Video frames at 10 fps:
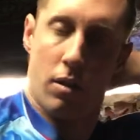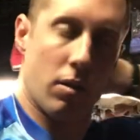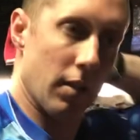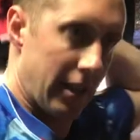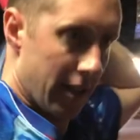
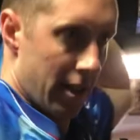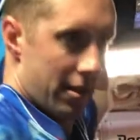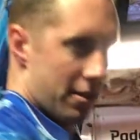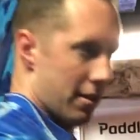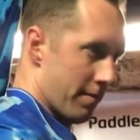go like
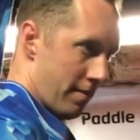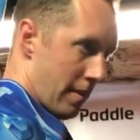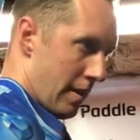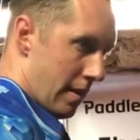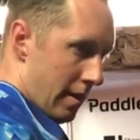this,
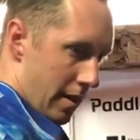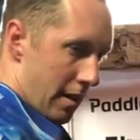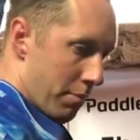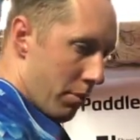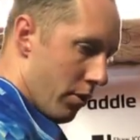
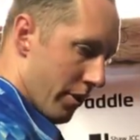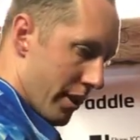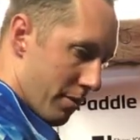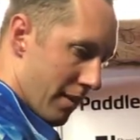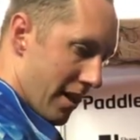and pull
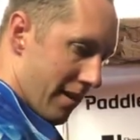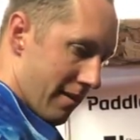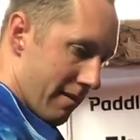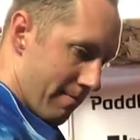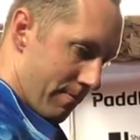this way.
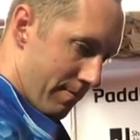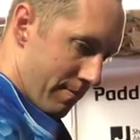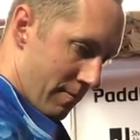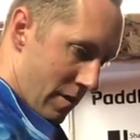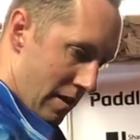
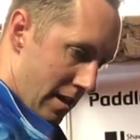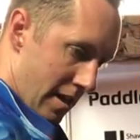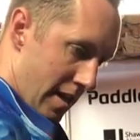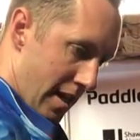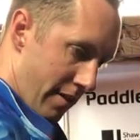
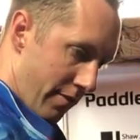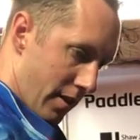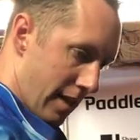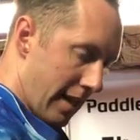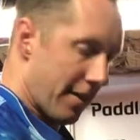And I feel
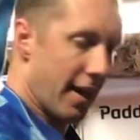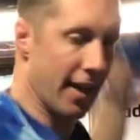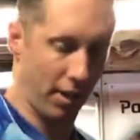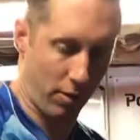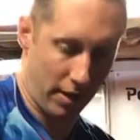like that
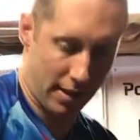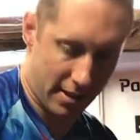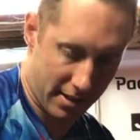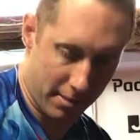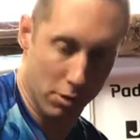
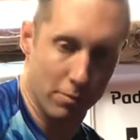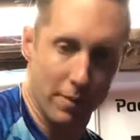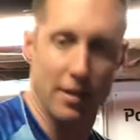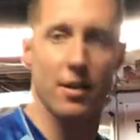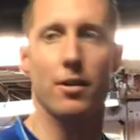increases the
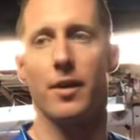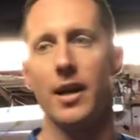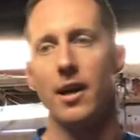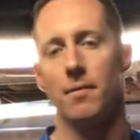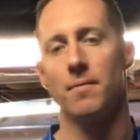movement to go
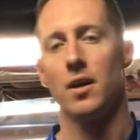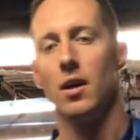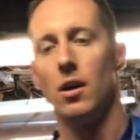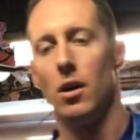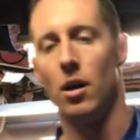there.
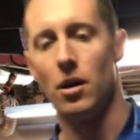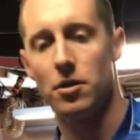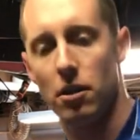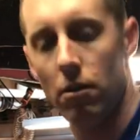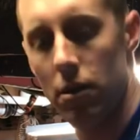
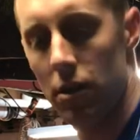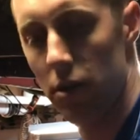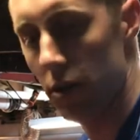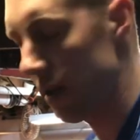Also, you